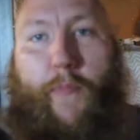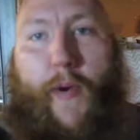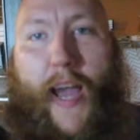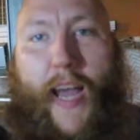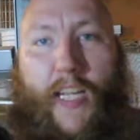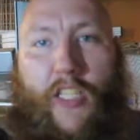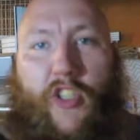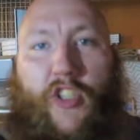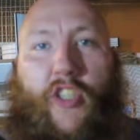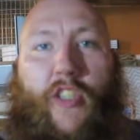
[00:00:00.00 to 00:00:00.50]

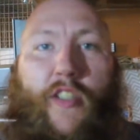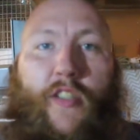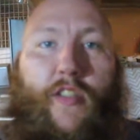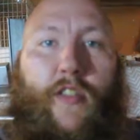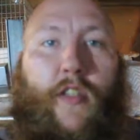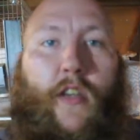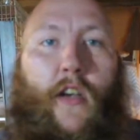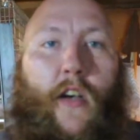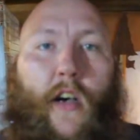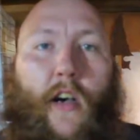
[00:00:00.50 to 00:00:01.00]

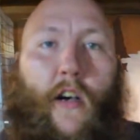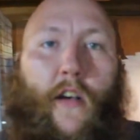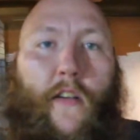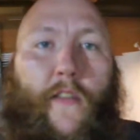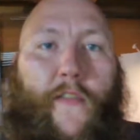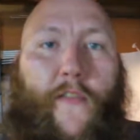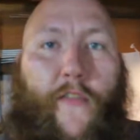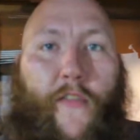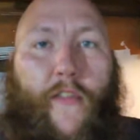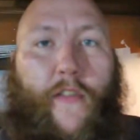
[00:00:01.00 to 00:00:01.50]
batches
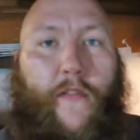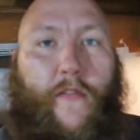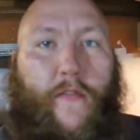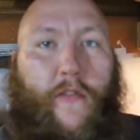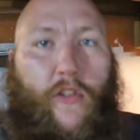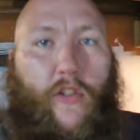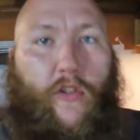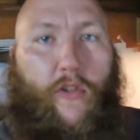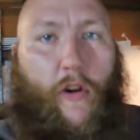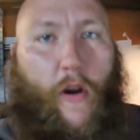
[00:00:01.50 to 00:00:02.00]
of
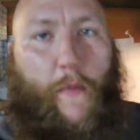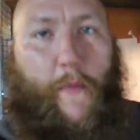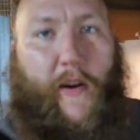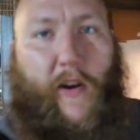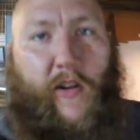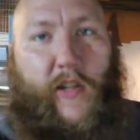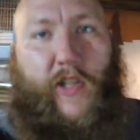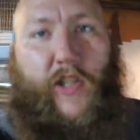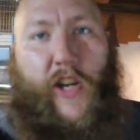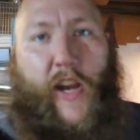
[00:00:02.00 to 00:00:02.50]

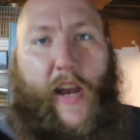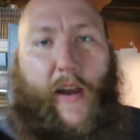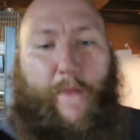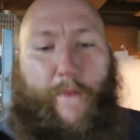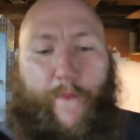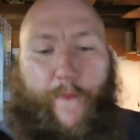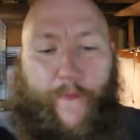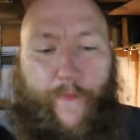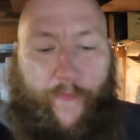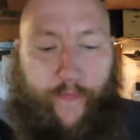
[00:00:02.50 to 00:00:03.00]
strawberry jam.
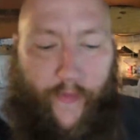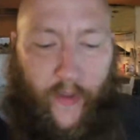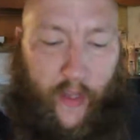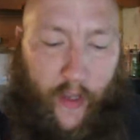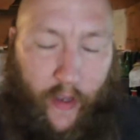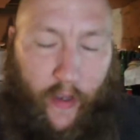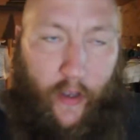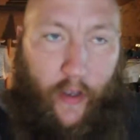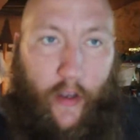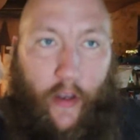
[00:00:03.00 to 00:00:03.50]

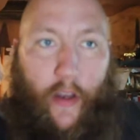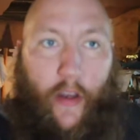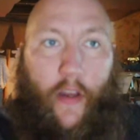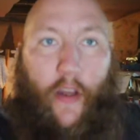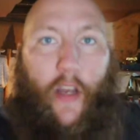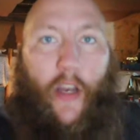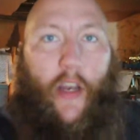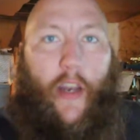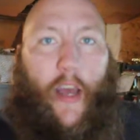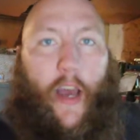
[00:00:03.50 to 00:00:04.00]

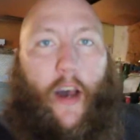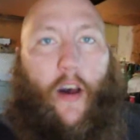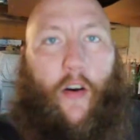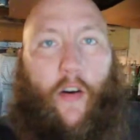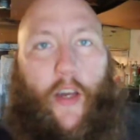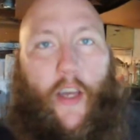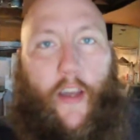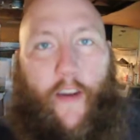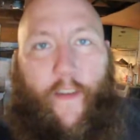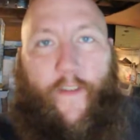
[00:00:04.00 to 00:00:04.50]

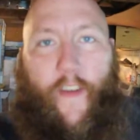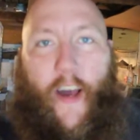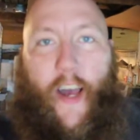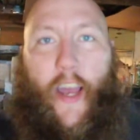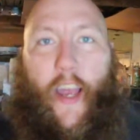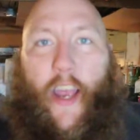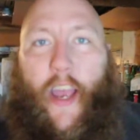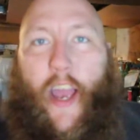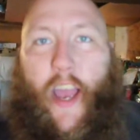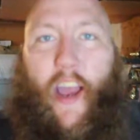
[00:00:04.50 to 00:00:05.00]
Now, if
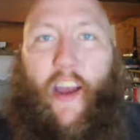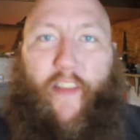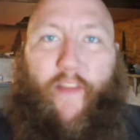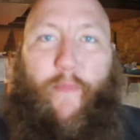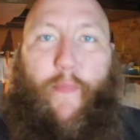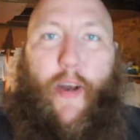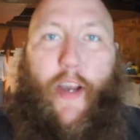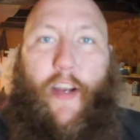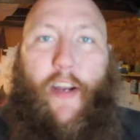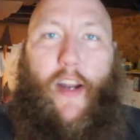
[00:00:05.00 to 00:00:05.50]
I have
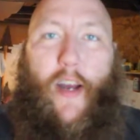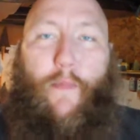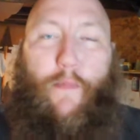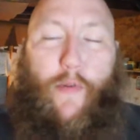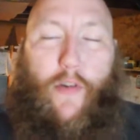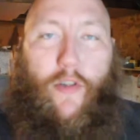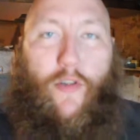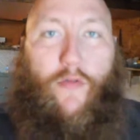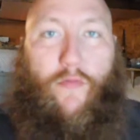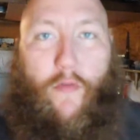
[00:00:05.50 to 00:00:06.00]
my
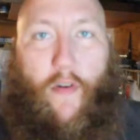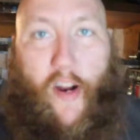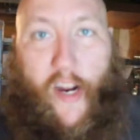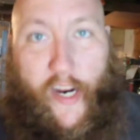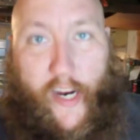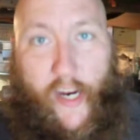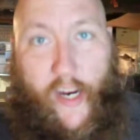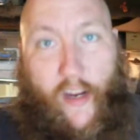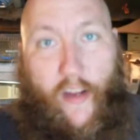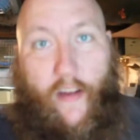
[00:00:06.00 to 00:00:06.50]
numbers
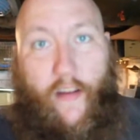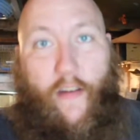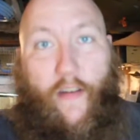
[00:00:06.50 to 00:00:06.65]
right,